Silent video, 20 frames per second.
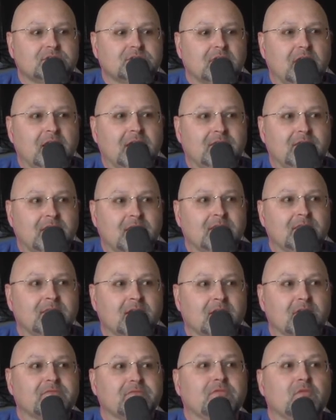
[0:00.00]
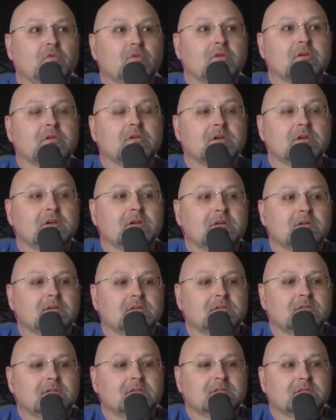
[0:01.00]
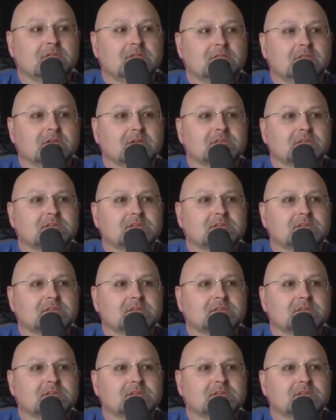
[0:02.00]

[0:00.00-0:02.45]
and then therefore the